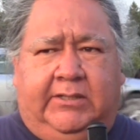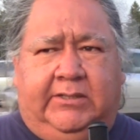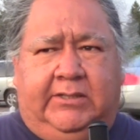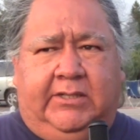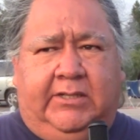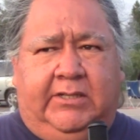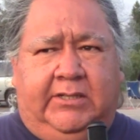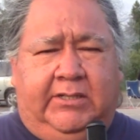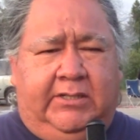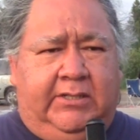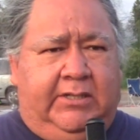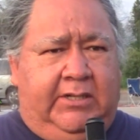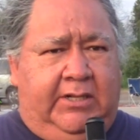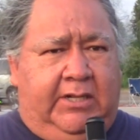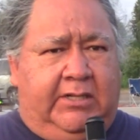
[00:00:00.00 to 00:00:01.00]
They
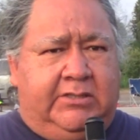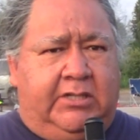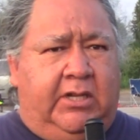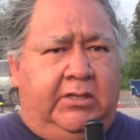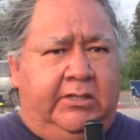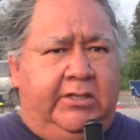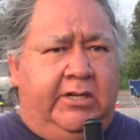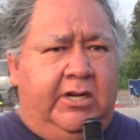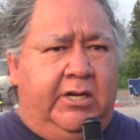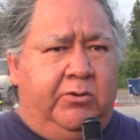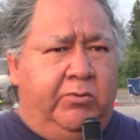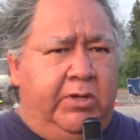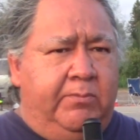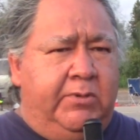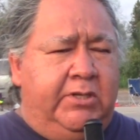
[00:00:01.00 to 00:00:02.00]
assaulted our
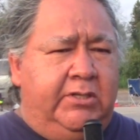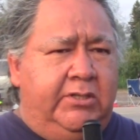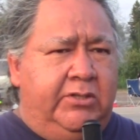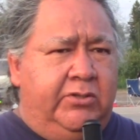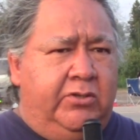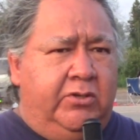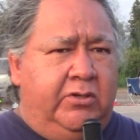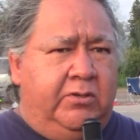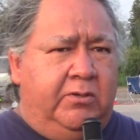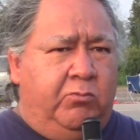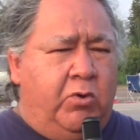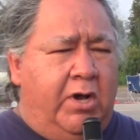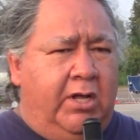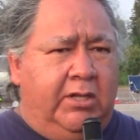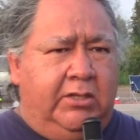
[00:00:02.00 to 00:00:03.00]
women,
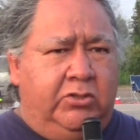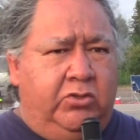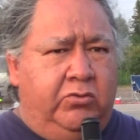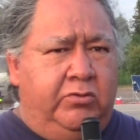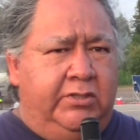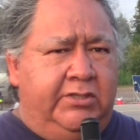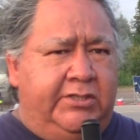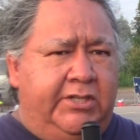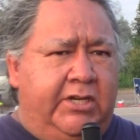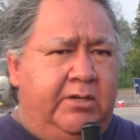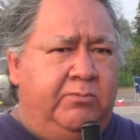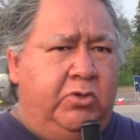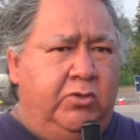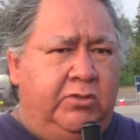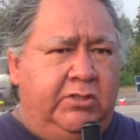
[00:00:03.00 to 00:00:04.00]
while doing
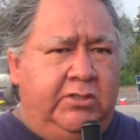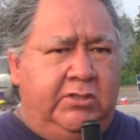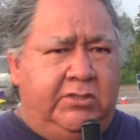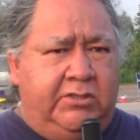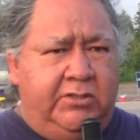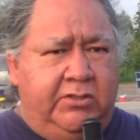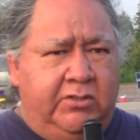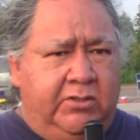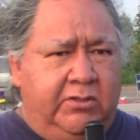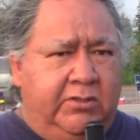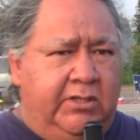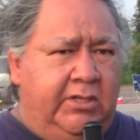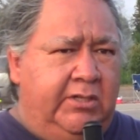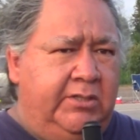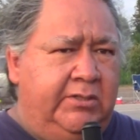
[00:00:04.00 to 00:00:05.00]
ceremonies,
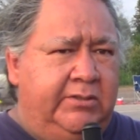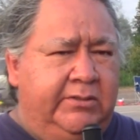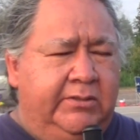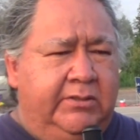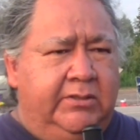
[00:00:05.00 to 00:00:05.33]
and